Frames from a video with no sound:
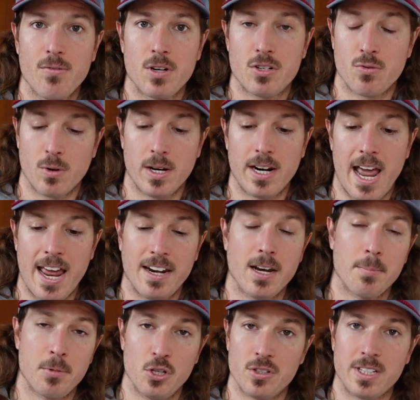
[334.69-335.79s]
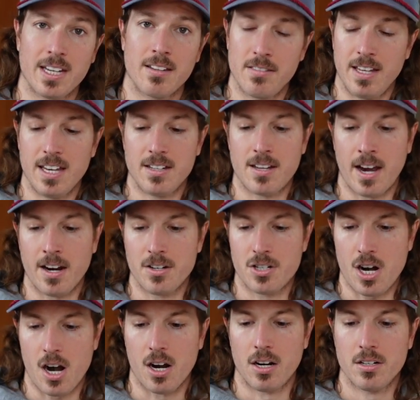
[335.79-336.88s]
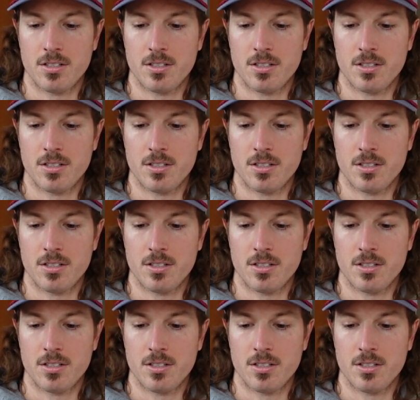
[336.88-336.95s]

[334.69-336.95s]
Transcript: which would end up using the entire jar.